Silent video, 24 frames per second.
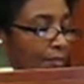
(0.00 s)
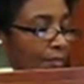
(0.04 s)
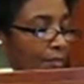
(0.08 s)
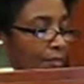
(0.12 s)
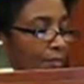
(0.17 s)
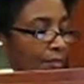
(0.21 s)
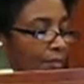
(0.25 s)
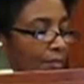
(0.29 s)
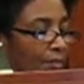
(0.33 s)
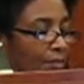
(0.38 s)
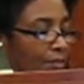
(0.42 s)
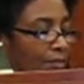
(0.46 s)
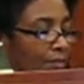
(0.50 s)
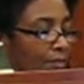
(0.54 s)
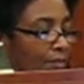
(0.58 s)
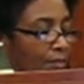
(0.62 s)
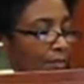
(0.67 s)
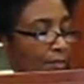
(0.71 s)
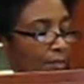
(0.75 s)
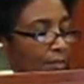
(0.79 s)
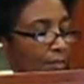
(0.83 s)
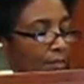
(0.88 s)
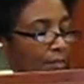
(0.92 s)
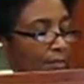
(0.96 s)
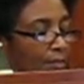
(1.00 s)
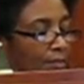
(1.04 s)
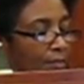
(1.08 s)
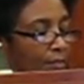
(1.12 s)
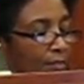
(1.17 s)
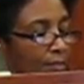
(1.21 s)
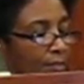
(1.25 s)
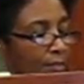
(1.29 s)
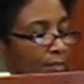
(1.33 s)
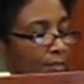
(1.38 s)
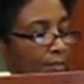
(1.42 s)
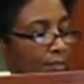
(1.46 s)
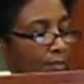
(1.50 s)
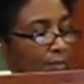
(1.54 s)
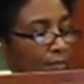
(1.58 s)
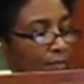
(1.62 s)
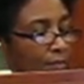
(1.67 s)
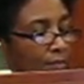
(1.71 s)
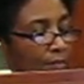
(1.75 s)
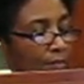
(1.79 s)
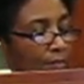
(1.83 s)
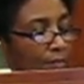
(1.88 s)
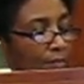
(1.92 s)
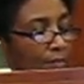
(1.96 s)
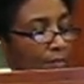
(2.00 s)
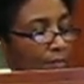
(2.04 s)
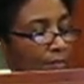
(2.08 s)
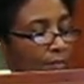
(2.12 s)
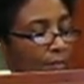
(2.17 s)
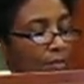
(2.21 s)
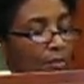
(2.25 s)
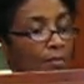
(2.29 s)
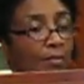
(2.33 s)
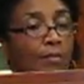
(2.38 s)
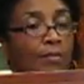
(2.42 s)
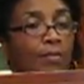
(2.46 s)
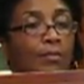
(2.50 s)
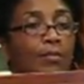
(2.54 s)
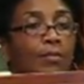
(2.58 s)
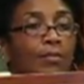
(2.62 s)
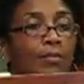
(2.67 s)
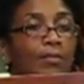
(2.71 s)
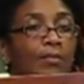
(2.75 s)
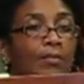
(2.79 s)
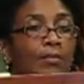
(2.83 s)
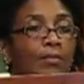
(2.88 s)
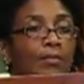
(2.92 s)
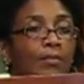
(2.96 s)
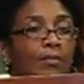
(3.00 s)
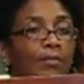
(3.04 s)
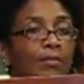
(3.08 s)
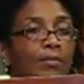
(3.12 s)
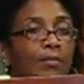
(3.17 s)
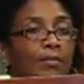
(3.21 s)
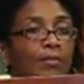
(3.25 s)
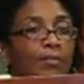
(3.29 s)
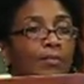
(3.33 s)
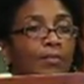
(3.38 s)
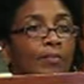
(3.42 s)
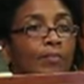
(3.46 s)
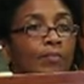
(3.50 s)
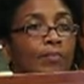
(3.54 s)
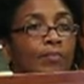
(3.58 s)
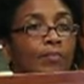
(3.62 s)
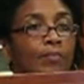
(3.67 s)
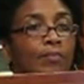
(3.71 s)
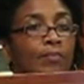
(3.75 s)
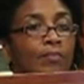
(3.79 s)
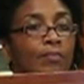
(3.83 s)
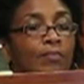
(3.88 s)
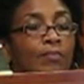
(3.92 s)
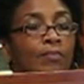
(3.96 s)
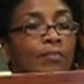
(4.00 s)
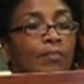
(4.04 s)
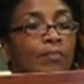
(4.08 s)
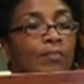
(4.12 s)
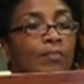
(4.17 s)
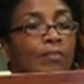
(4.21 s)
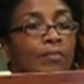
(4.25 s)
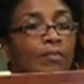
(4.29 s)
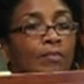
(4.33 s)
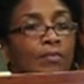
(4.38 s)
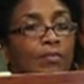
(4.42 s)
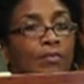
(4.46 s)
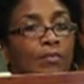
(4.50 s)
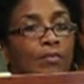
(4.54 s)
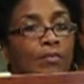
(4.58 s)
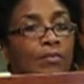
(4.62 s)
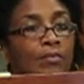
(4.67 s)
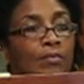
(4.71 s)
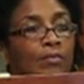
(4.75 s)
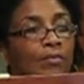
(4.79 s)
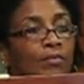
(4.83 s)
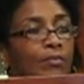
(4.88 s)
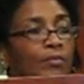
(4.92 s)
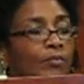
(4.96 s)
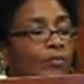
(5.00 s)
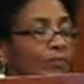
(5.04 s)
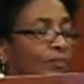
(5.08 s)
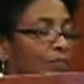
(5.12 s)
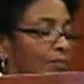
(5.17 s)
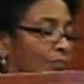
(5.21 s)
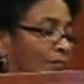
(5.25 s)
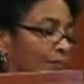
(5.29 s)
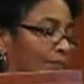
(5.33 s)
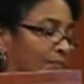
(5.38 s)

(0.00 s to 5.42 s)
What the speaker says: (not speaking)